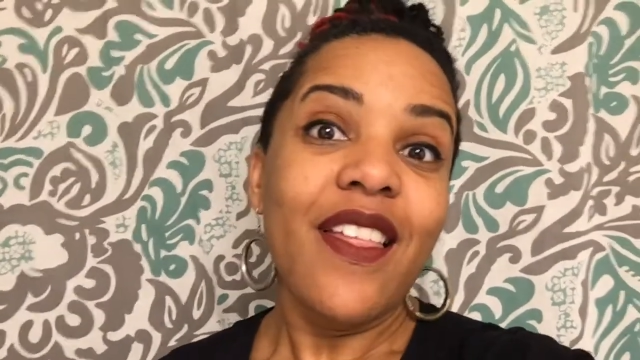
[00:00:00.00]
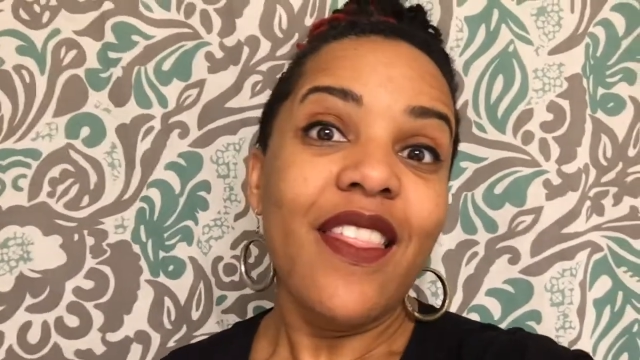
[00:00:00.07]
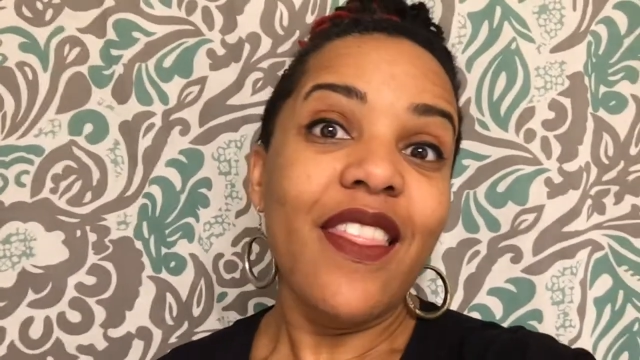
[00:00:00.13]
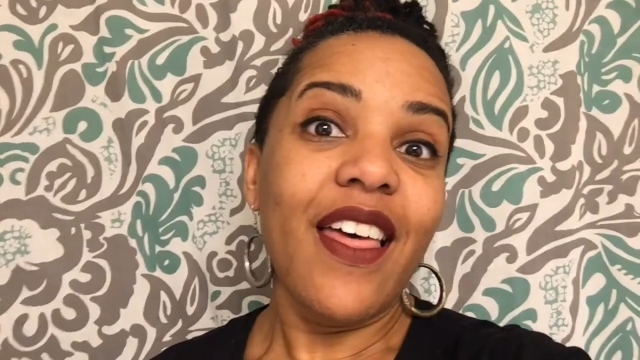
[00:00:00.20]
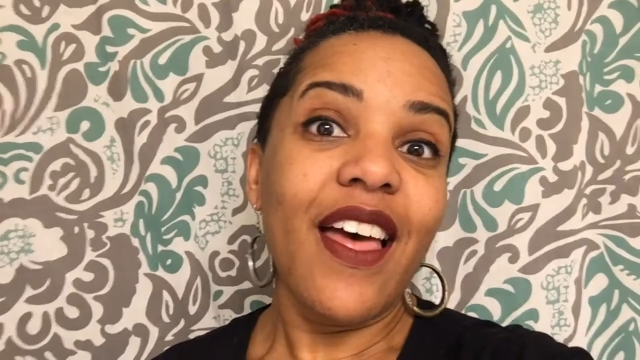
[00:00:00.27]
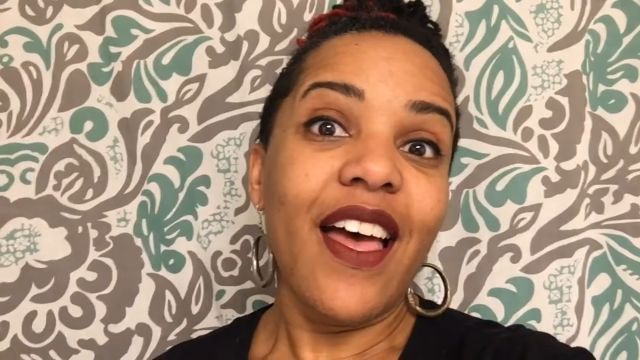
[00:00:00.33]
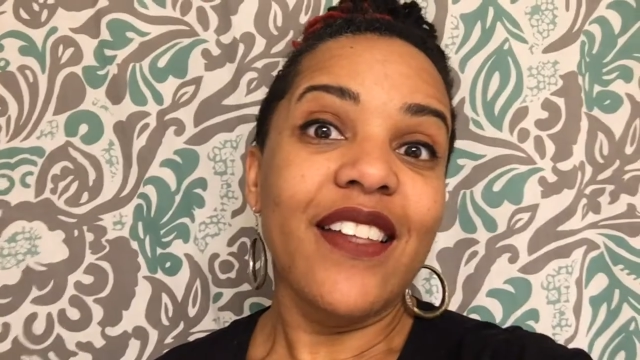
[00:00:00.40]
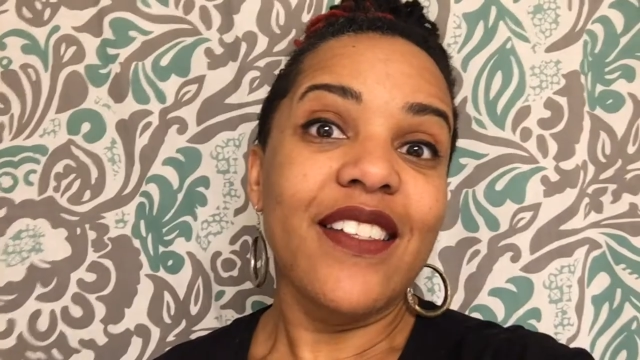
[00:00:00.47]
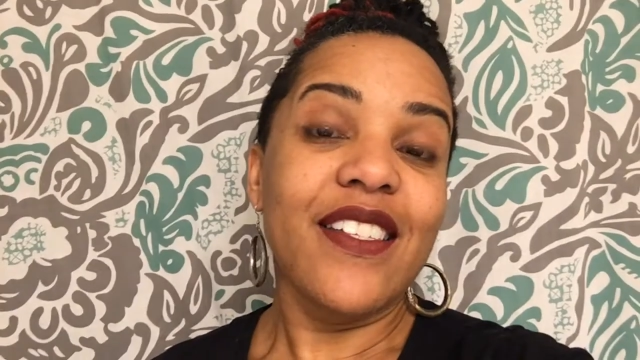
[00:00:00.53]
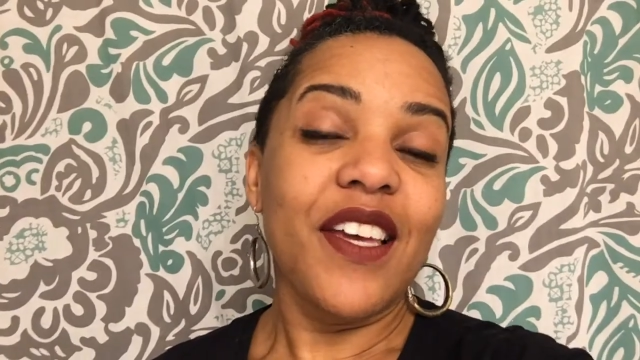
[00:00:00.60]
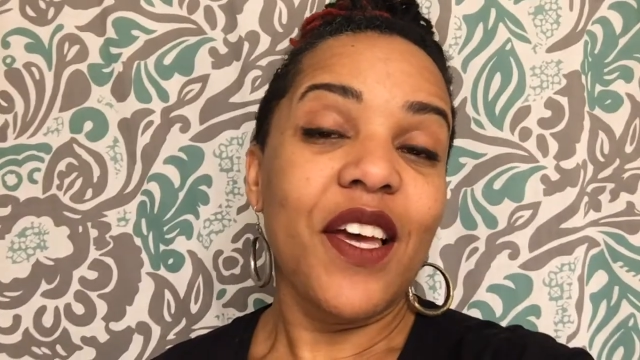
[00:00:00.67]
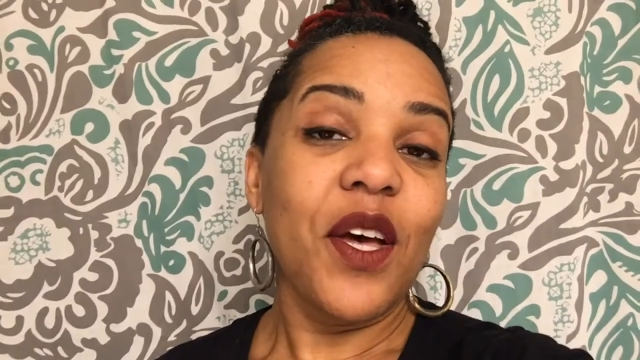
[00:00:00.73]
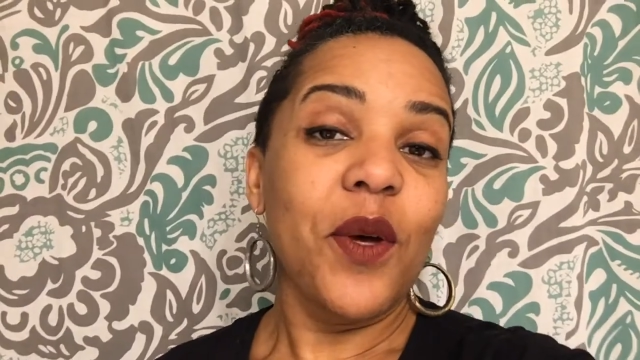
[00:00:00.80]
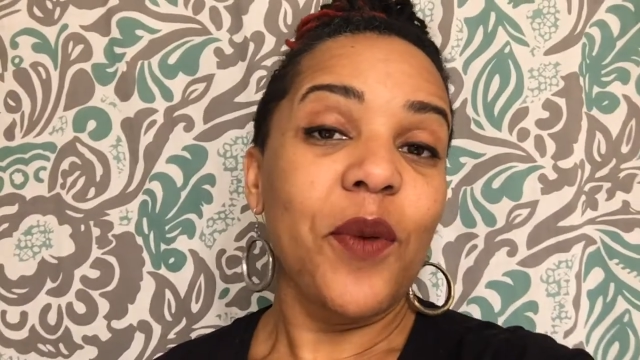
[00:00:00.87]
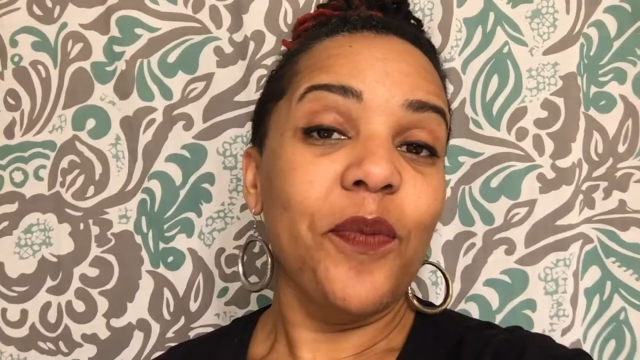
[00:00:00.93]
that
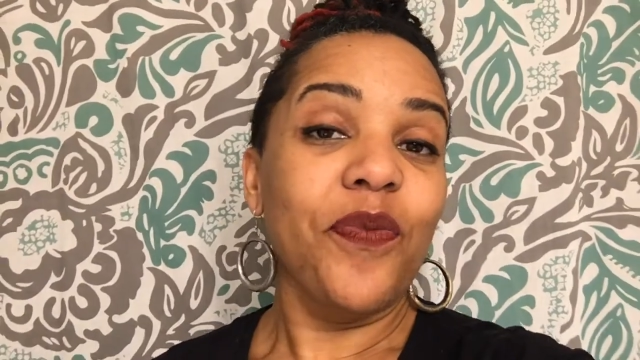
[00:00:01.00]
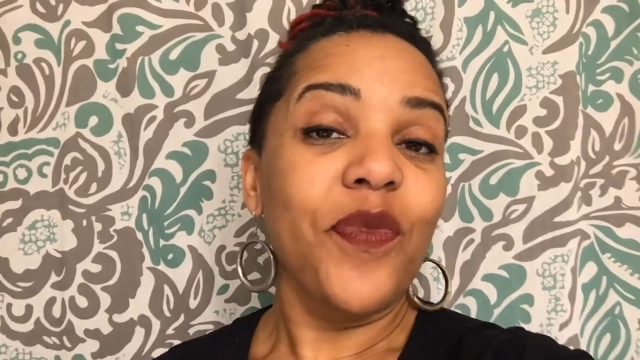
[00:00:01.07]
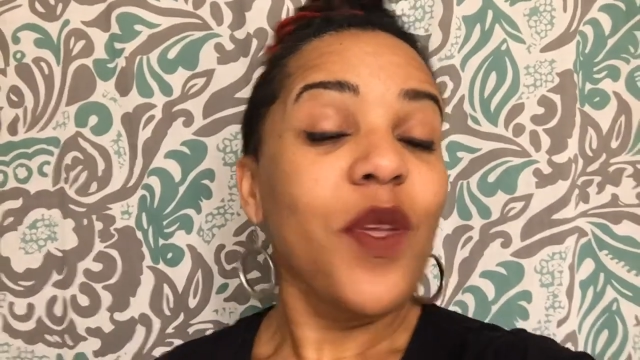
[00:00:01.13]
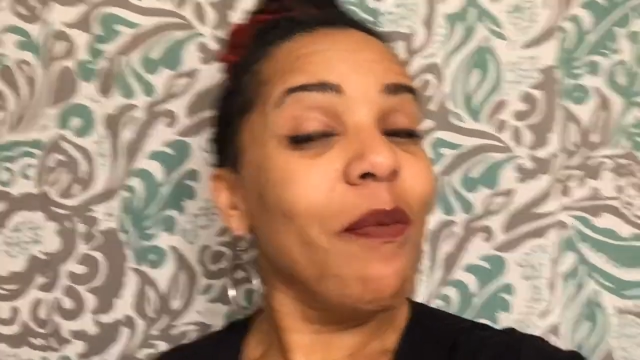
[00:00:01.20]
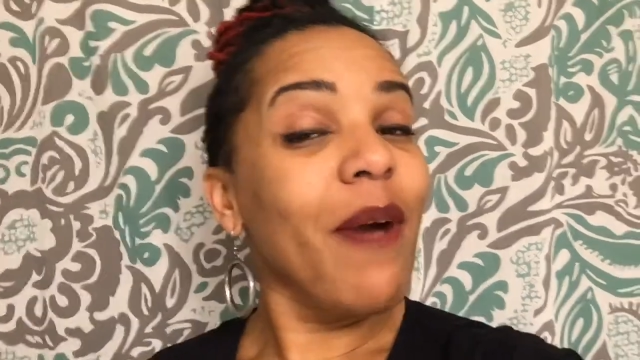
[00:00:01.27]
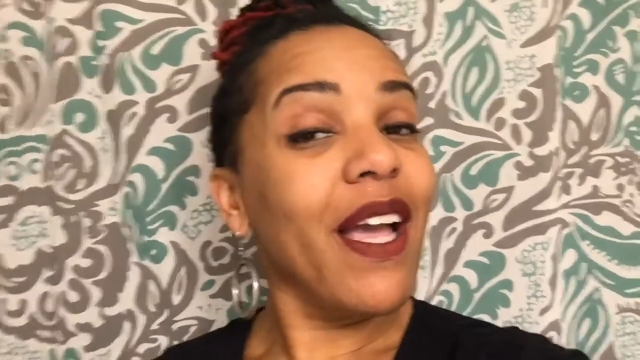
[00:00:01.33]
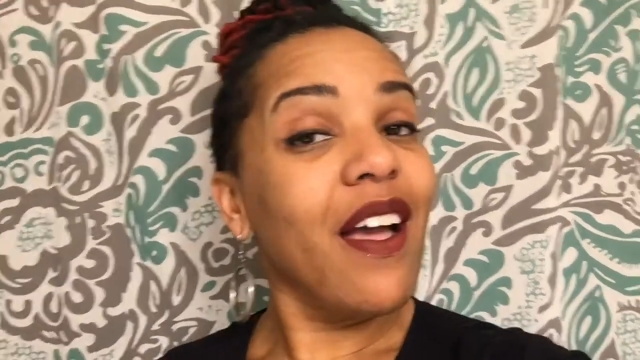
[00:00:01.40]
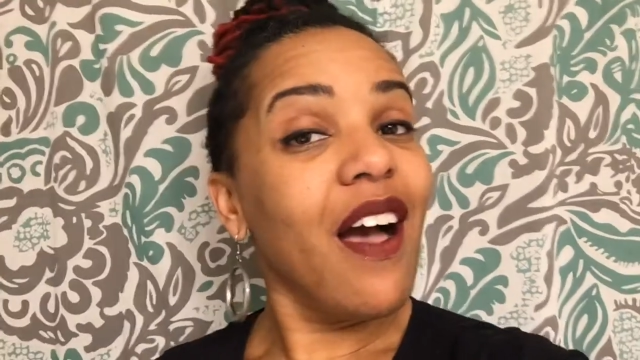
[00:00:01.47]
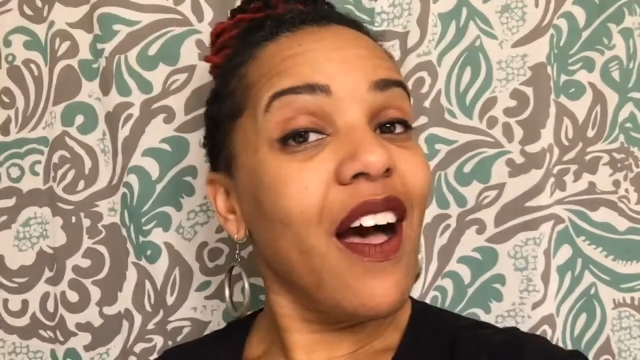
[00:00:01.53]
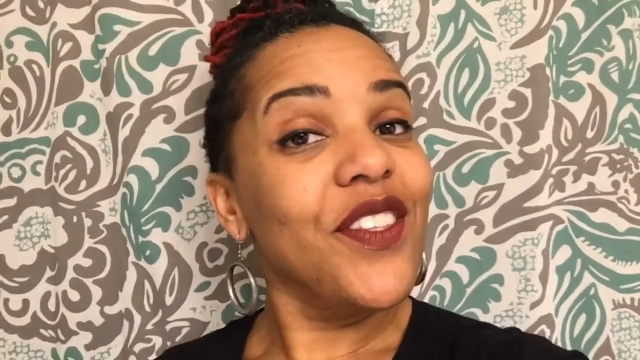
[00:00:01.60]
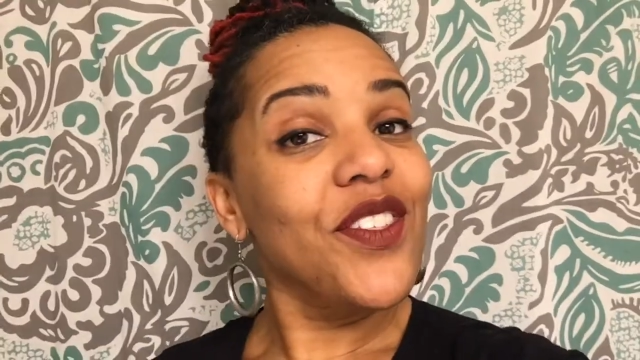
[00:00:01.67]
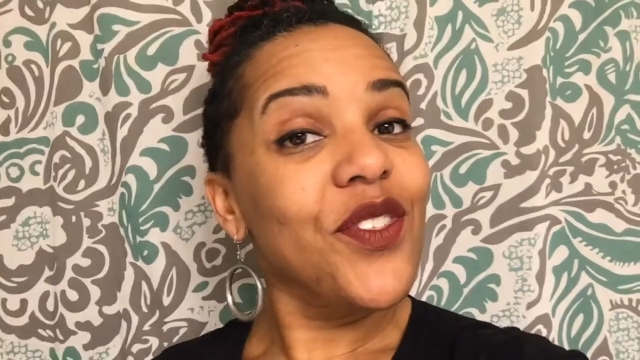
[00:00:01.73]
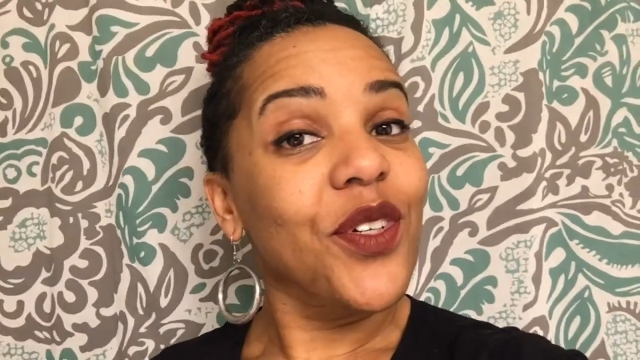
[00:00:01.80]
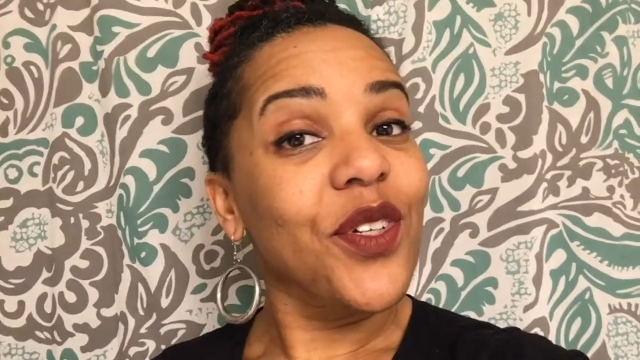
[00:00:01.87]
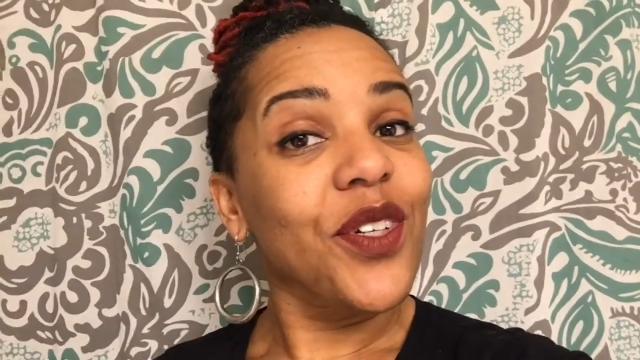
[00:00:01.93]
um, my
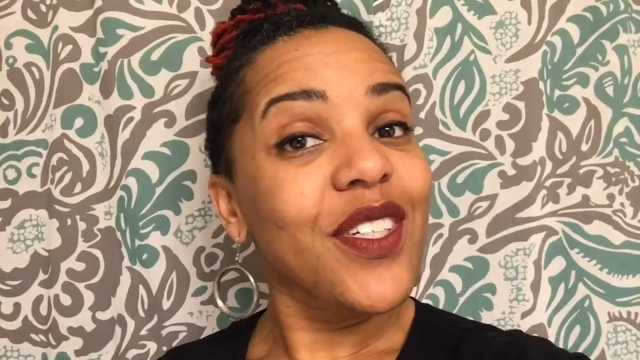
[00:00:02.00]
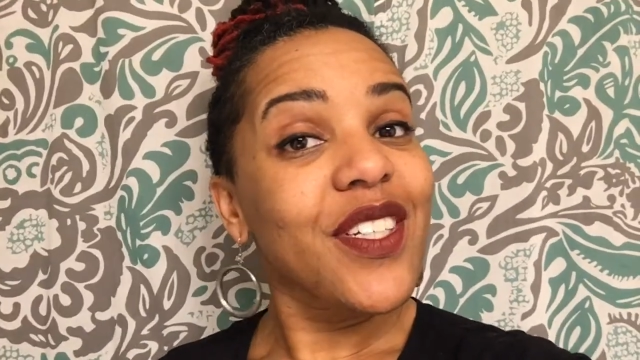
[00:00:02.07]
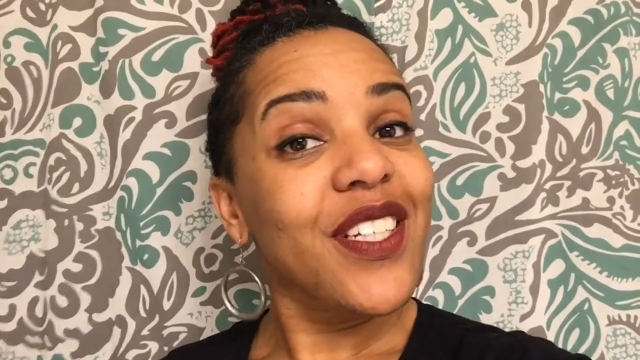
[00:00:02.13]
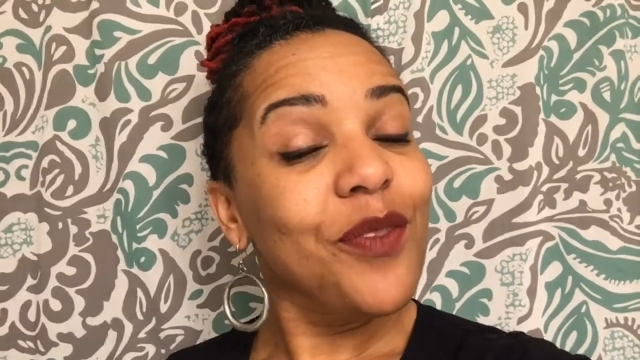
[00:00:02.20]
concert,